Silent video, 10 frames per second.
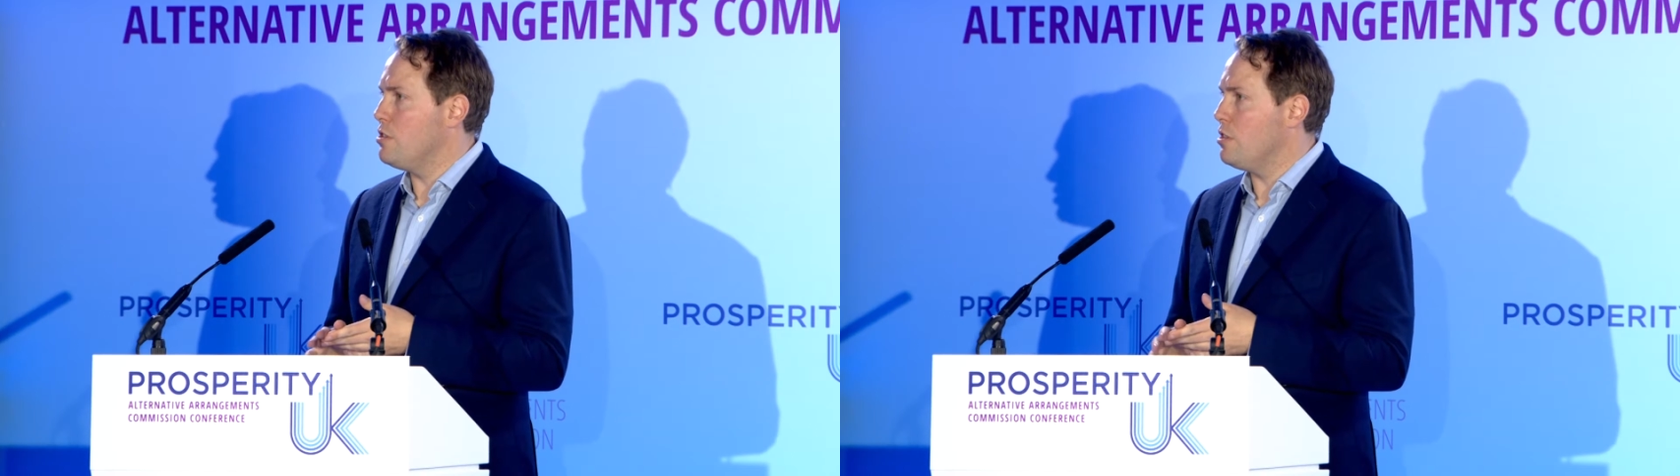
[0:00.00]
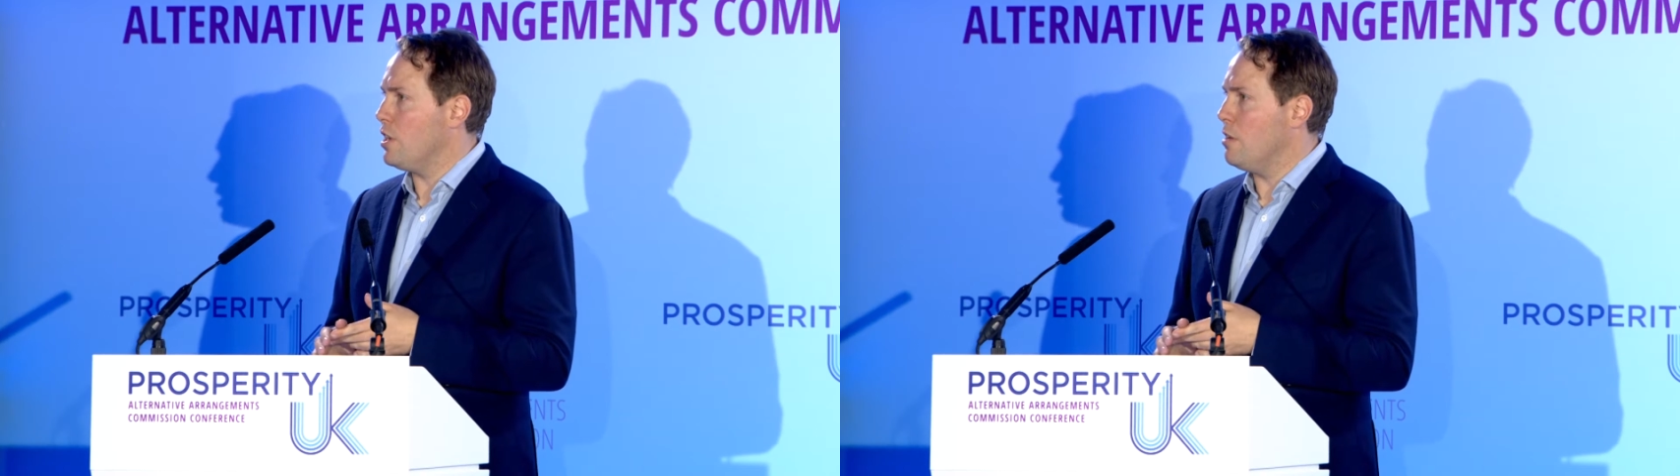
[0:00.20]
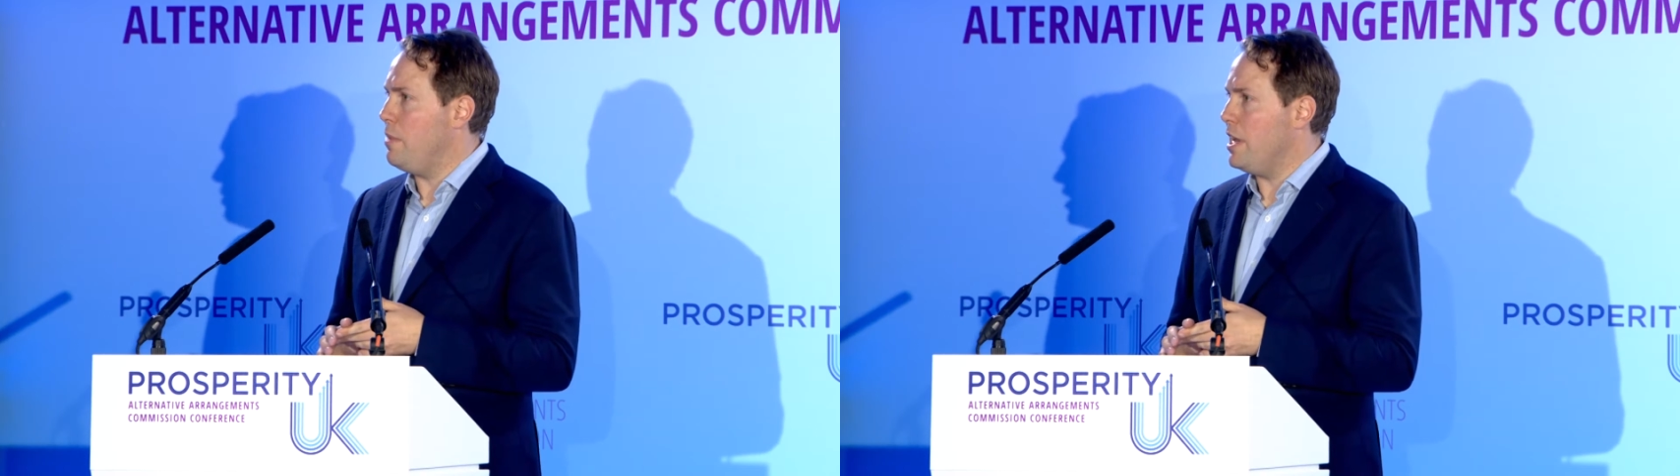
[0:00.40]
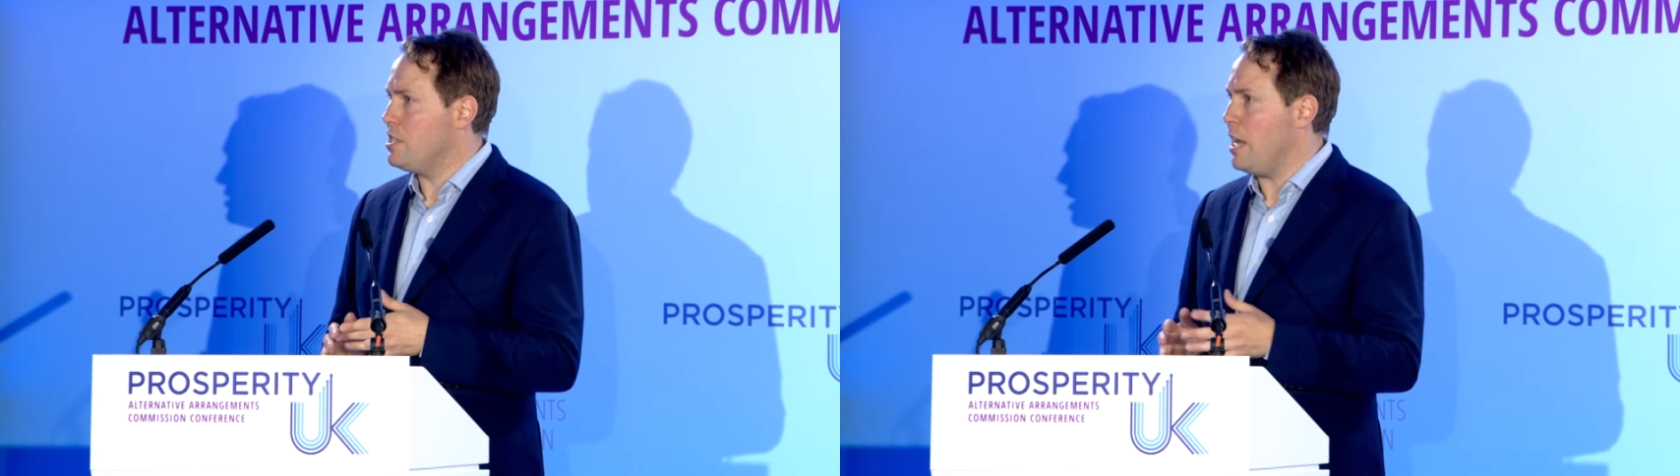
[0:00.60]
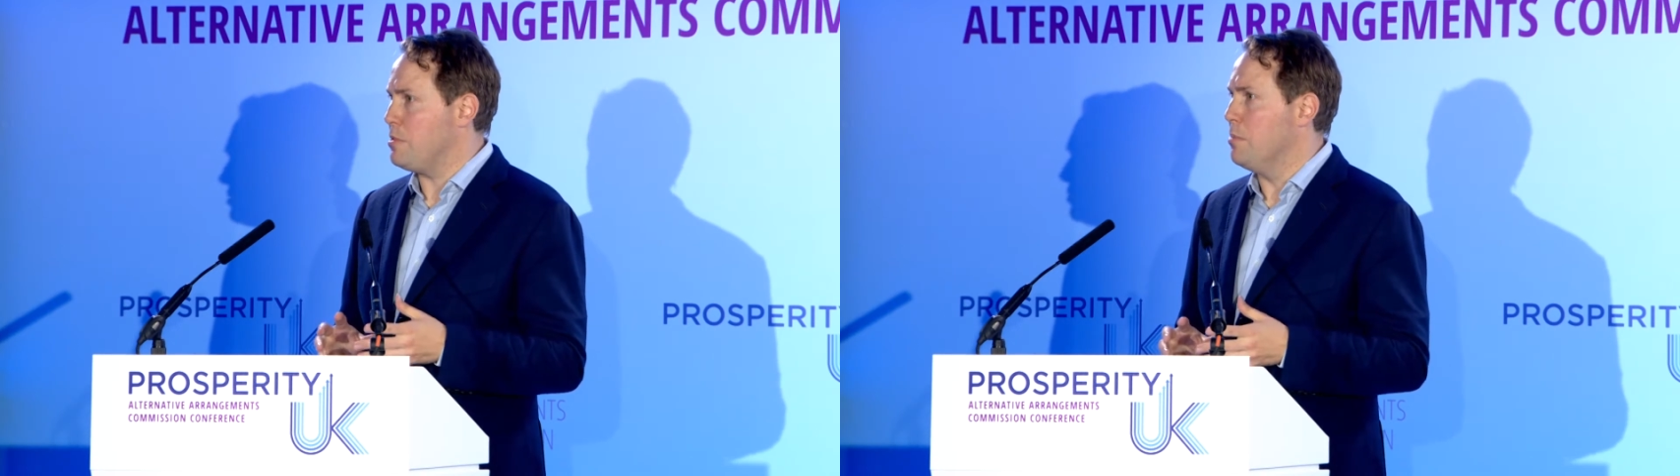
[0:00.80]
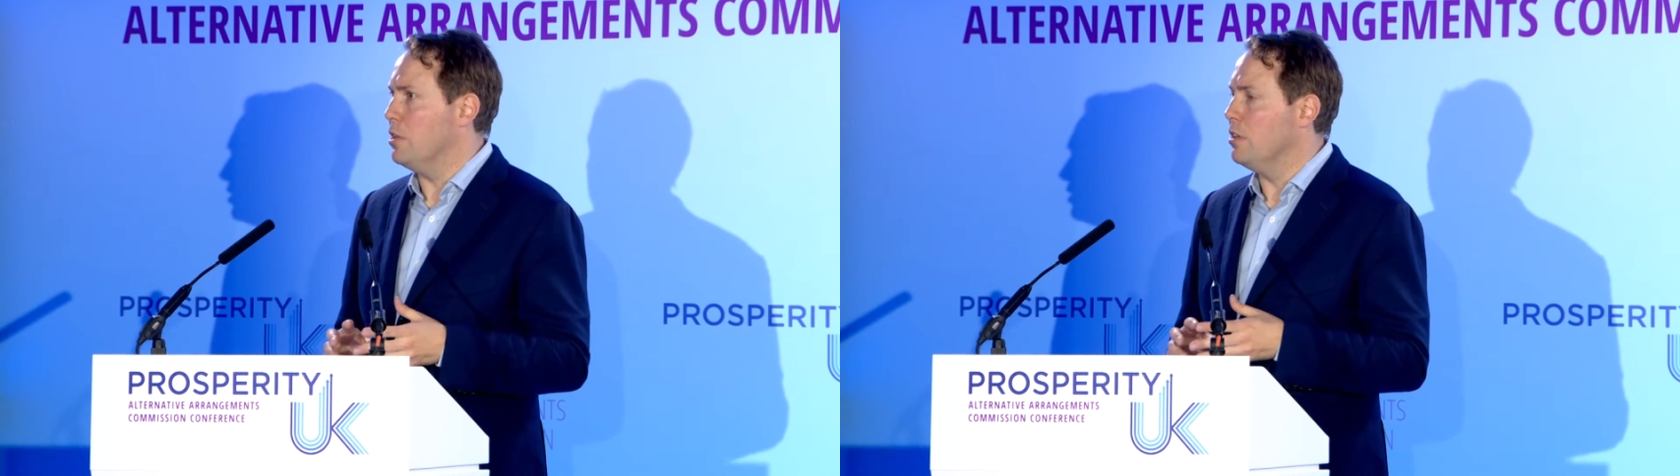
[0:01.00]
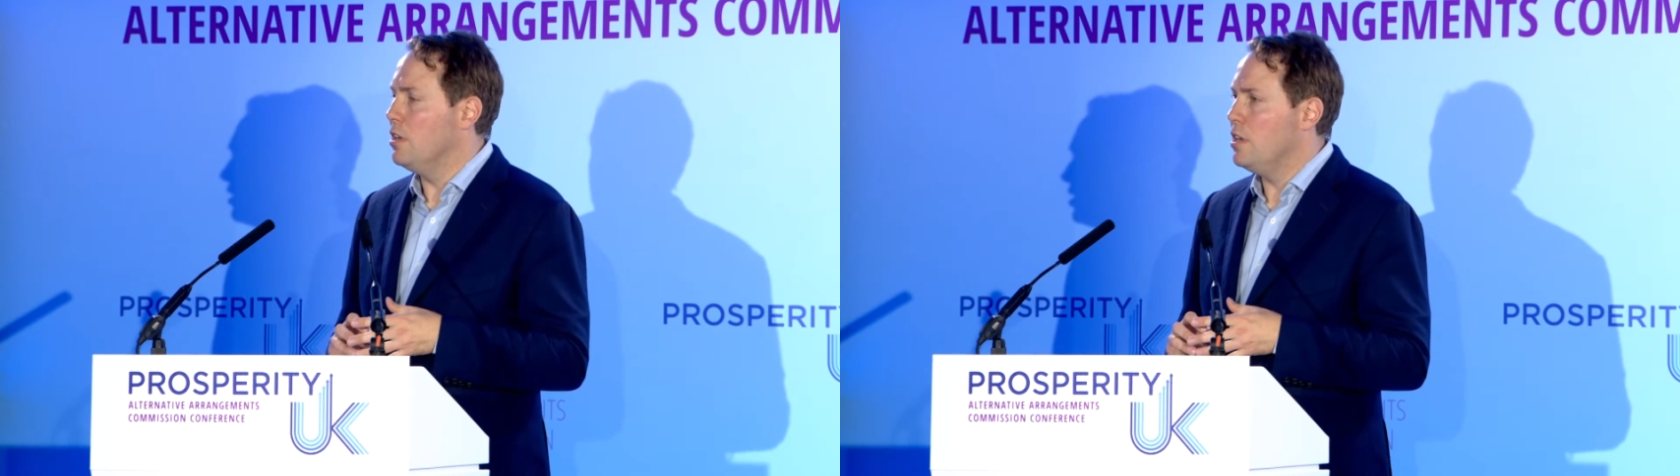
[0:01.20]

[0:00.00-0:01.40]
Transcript: that can be acceptable